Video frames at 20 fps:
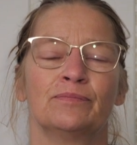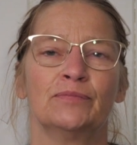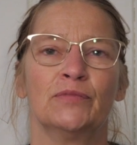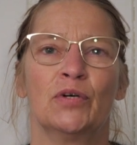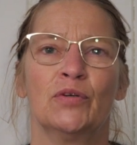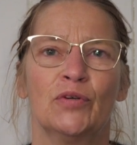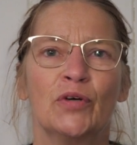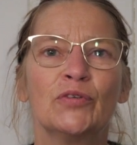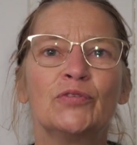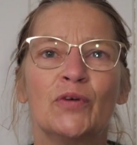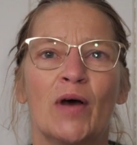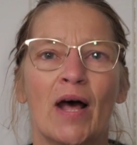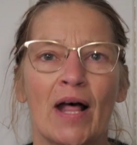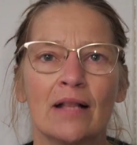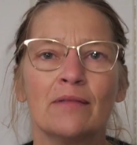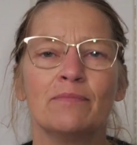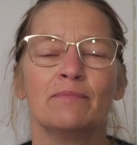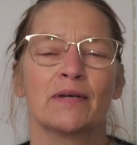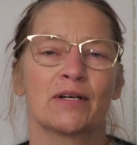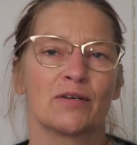or not to
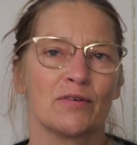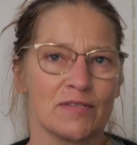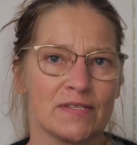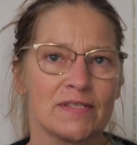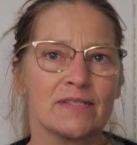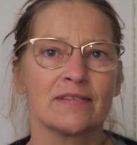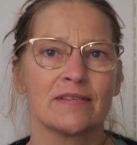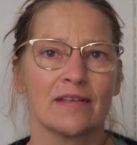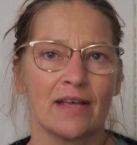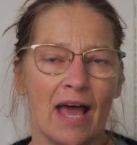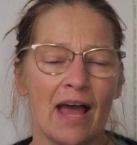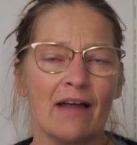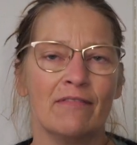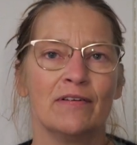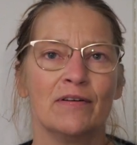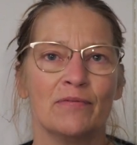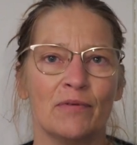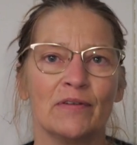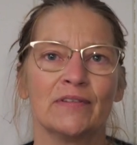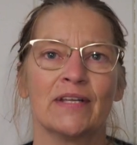help because
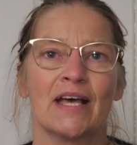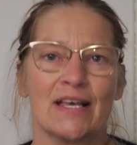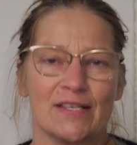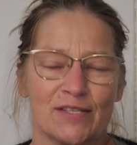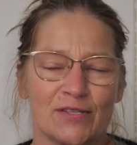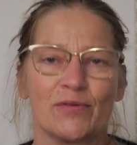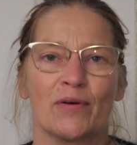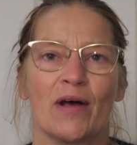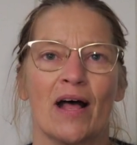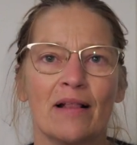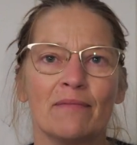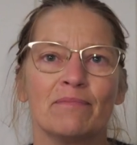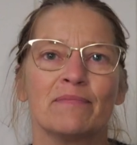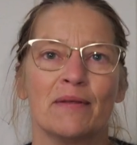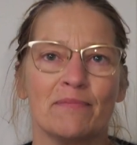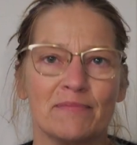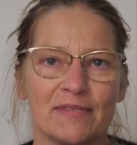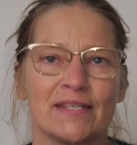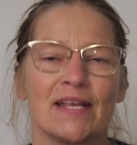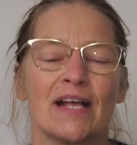everyone has to help
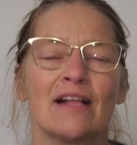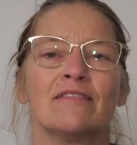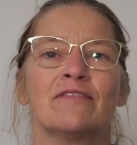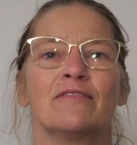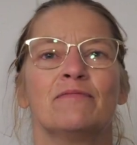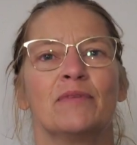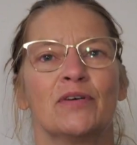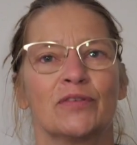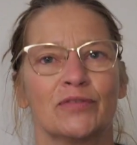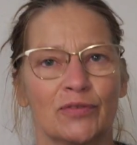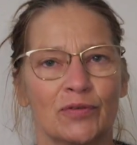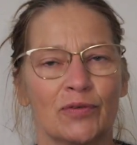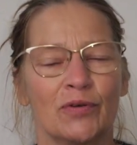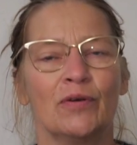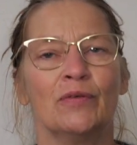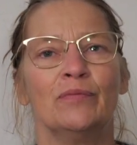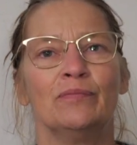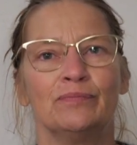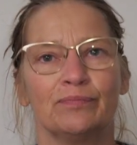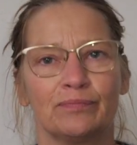themselves, but to